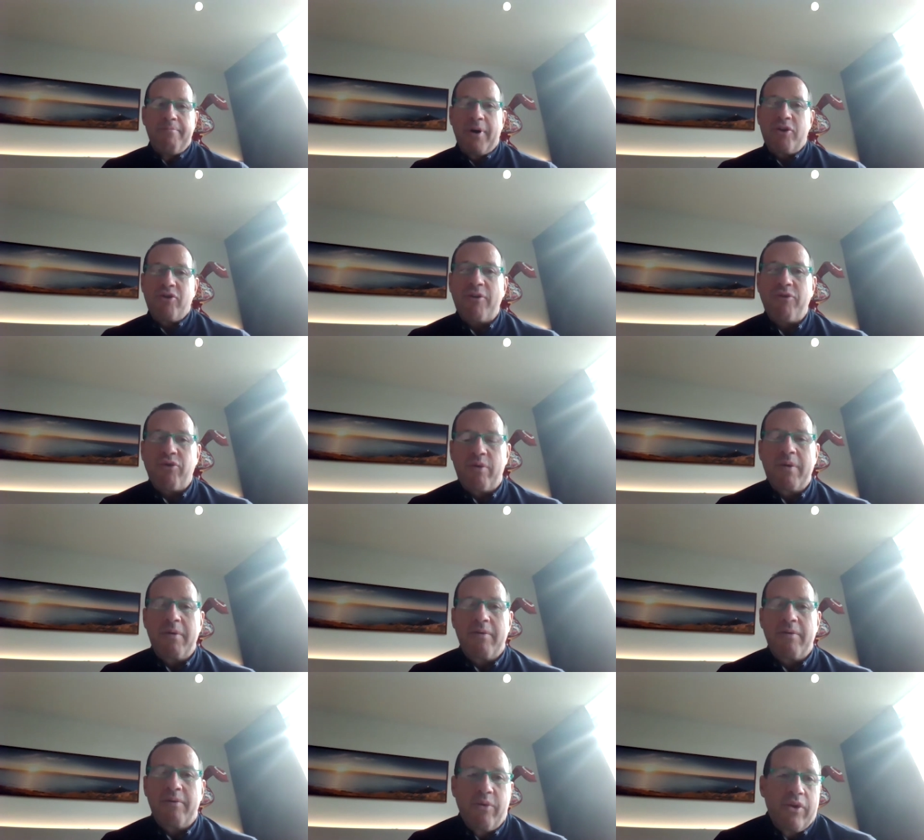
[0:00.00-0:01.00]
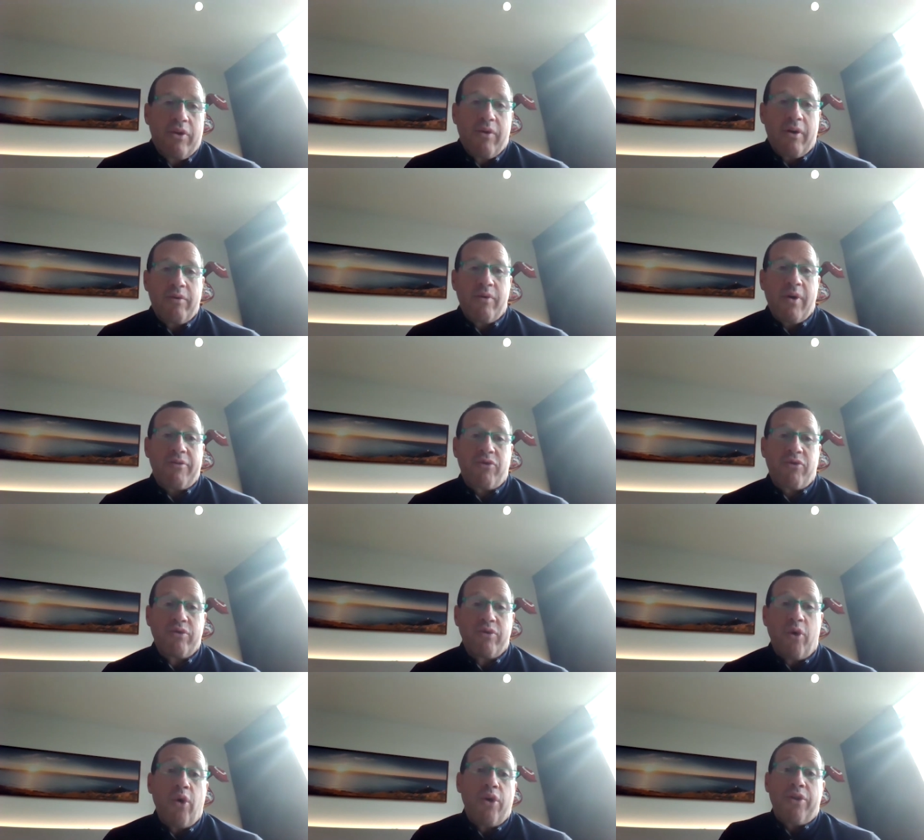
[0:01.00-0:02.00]
But you have to, re- you, have
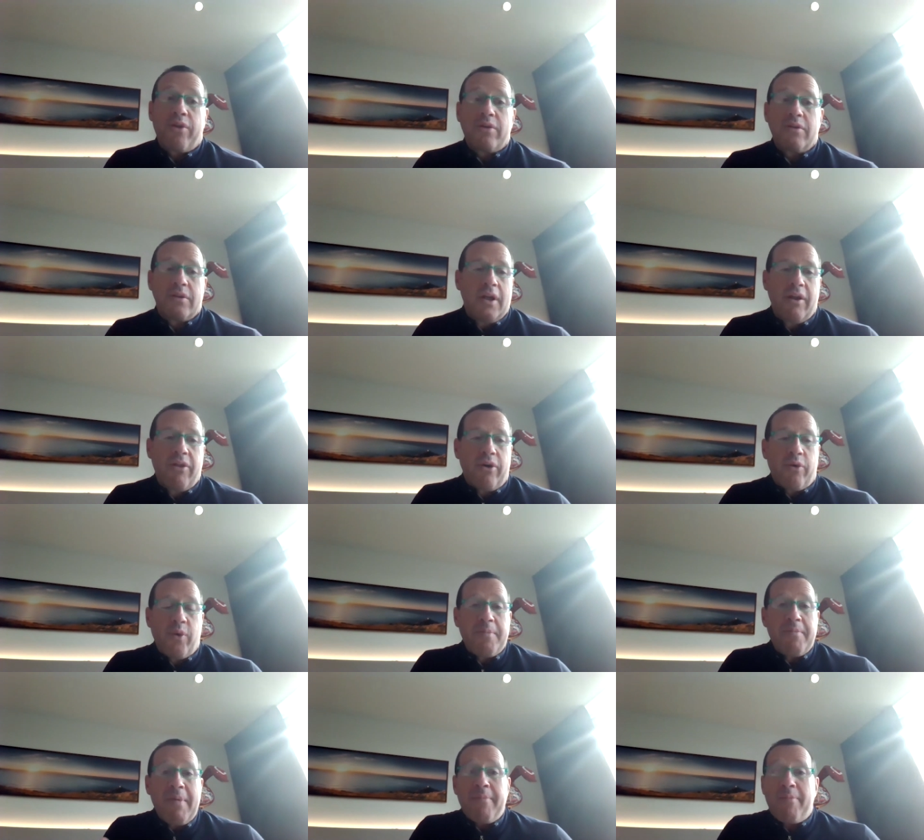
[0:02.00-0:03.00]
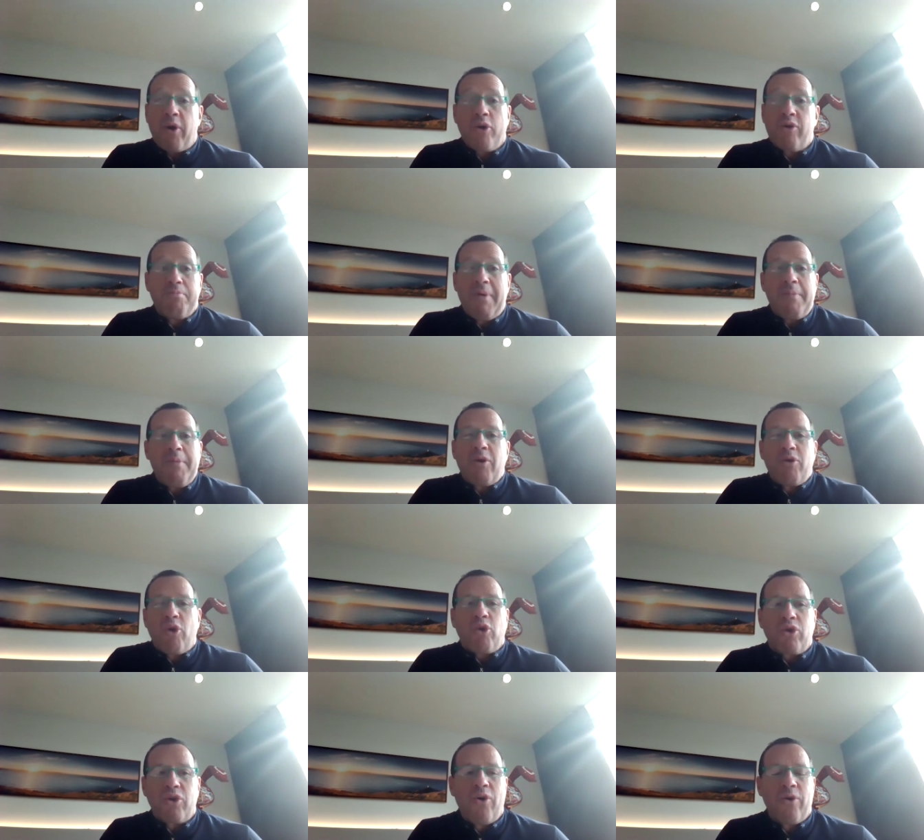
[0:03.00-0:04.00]
to all either remember or maybe you
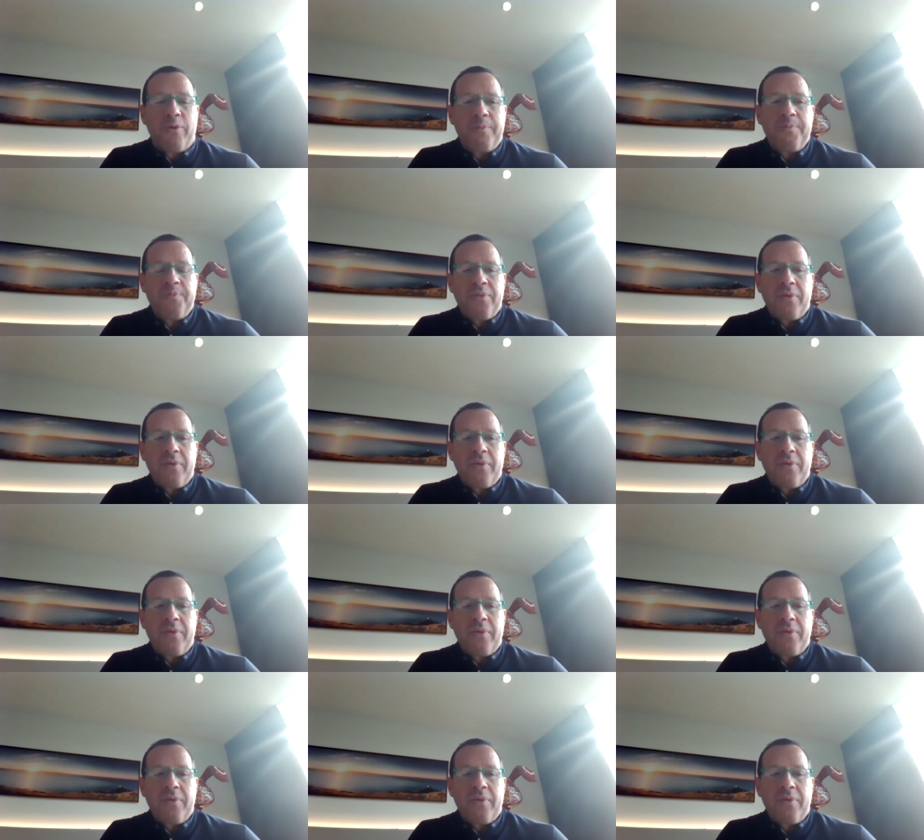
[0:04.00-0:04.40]
don't know.